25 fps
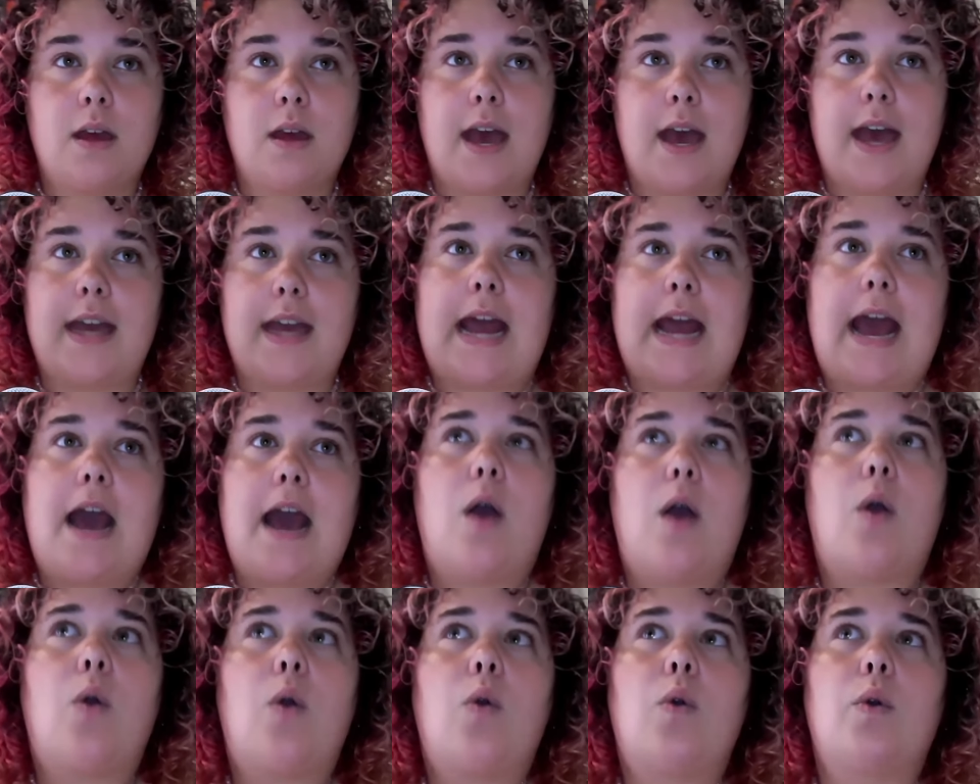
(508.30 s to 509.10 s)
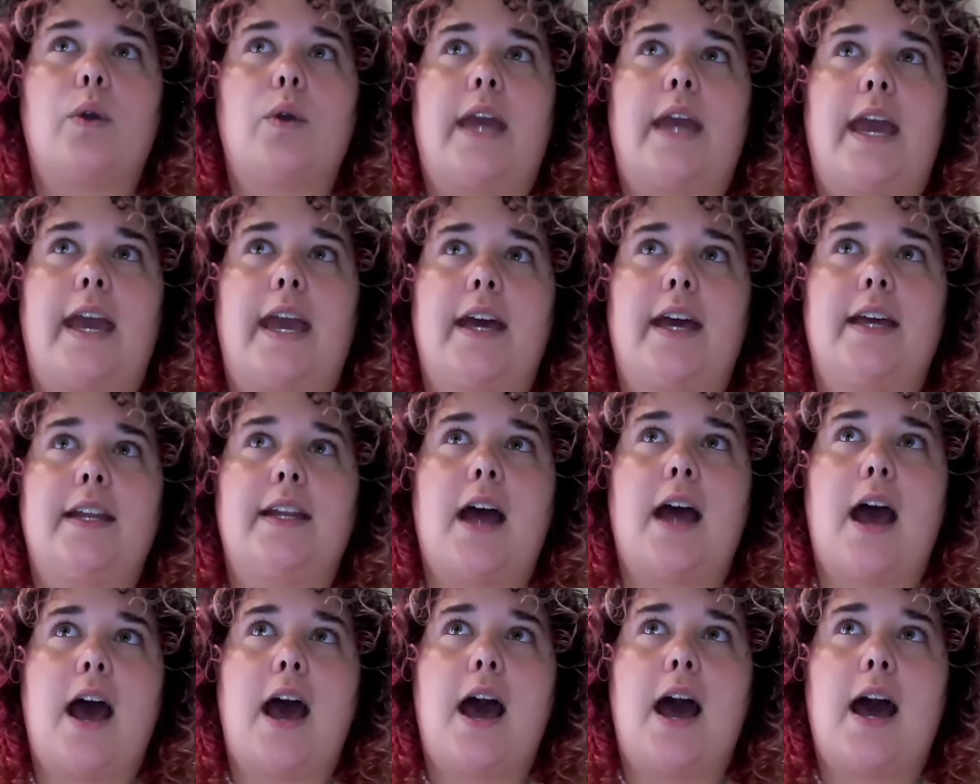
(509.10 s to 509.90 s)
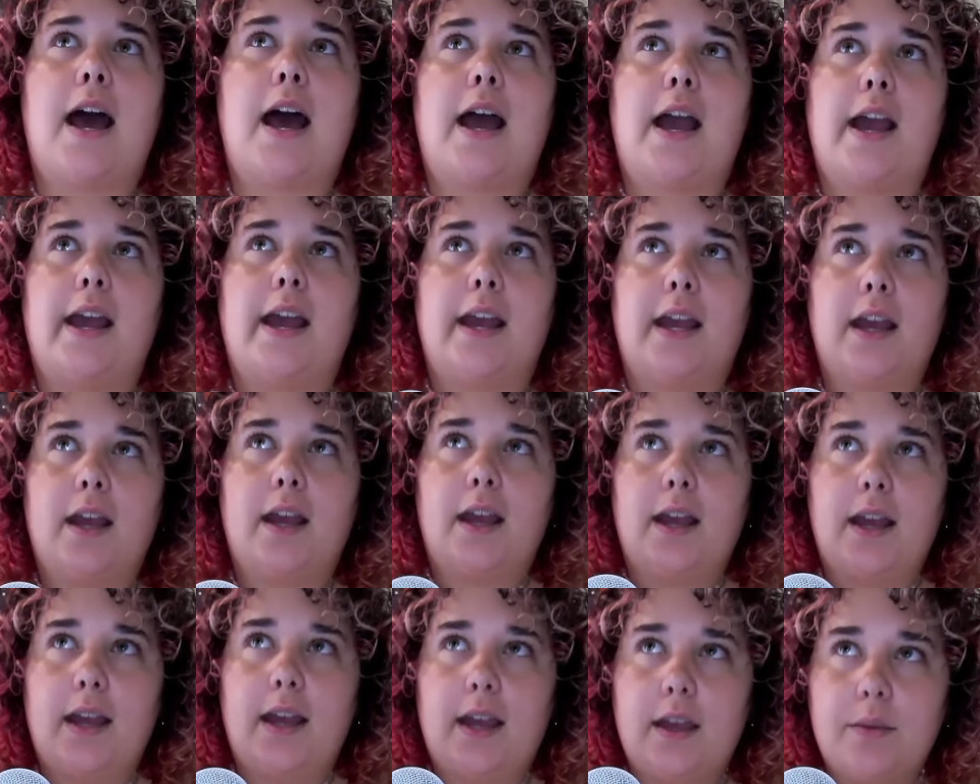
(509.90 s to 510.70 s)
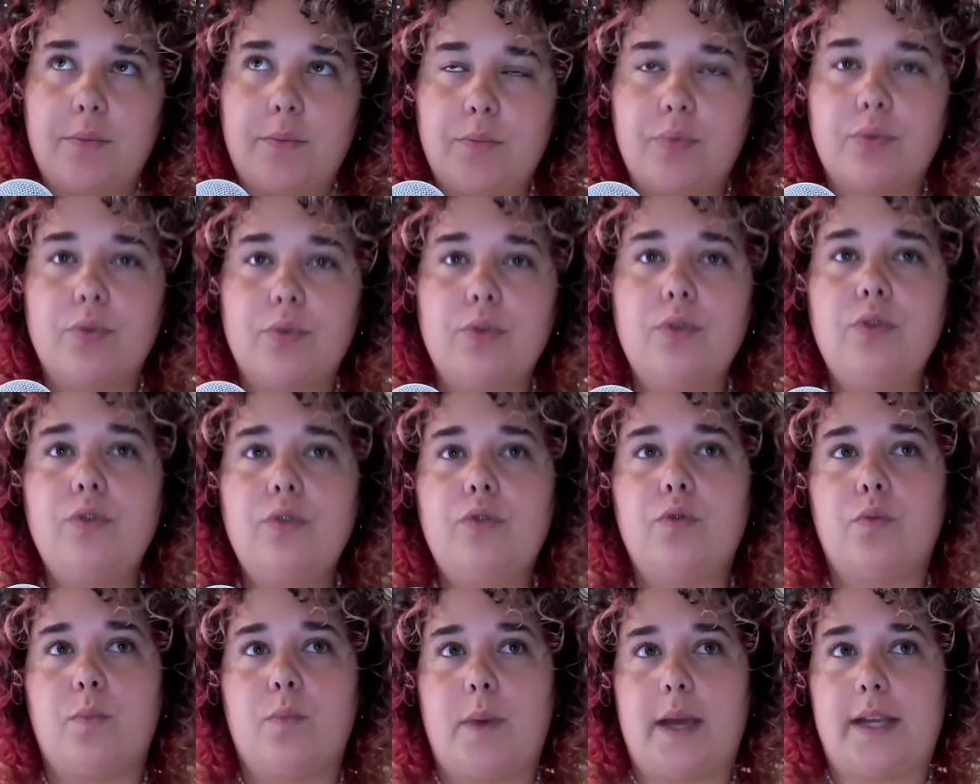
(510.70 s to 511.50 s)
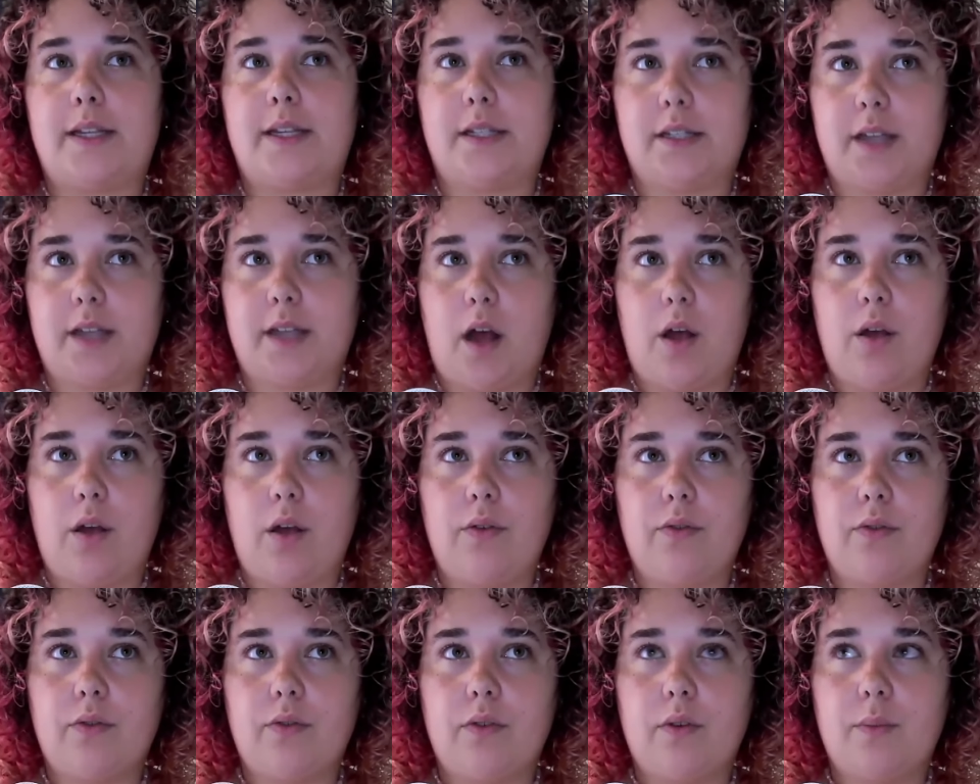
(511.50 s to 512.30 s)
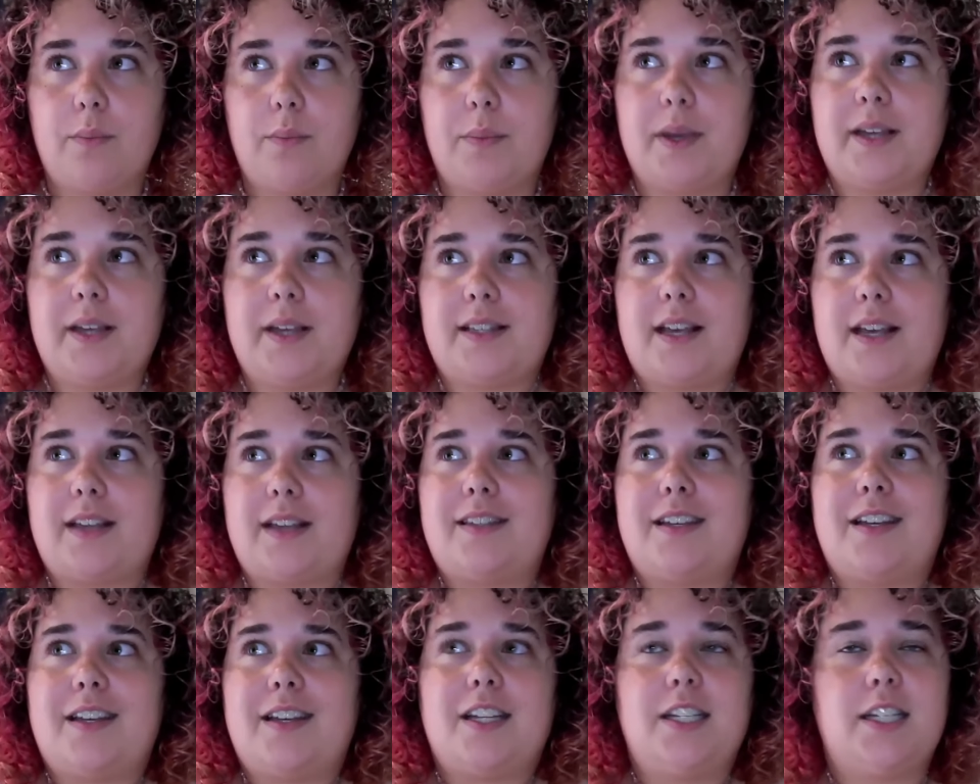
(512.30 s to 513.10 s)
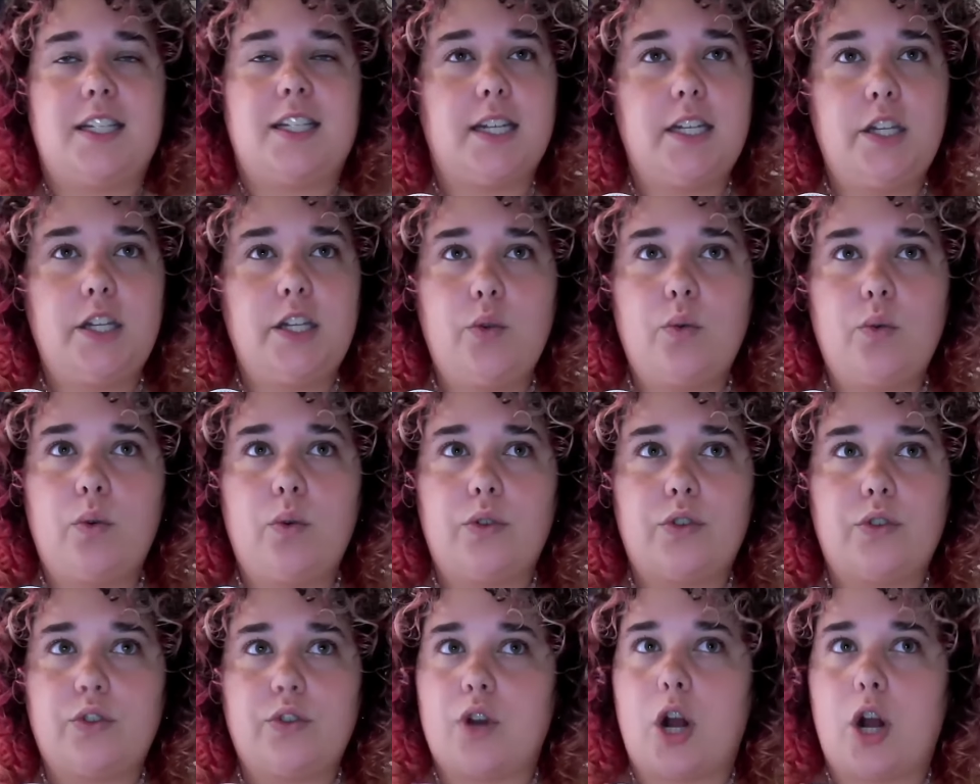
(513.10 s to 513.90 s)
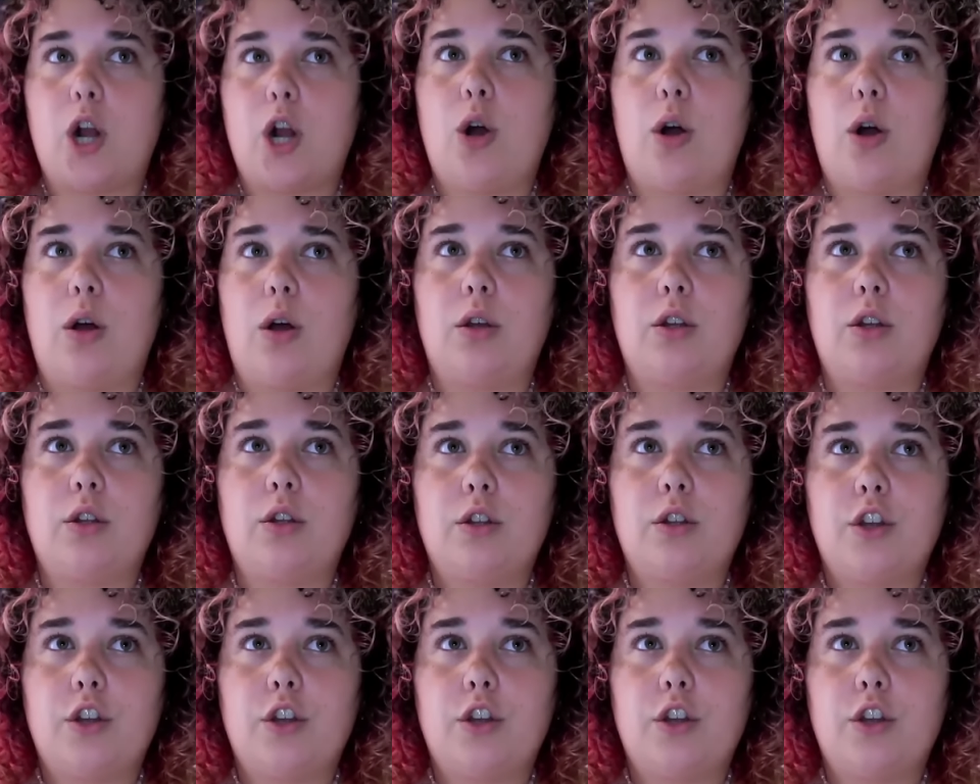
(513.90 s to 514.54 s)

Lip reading: and how can I improve myself? Because that's a continual struggle.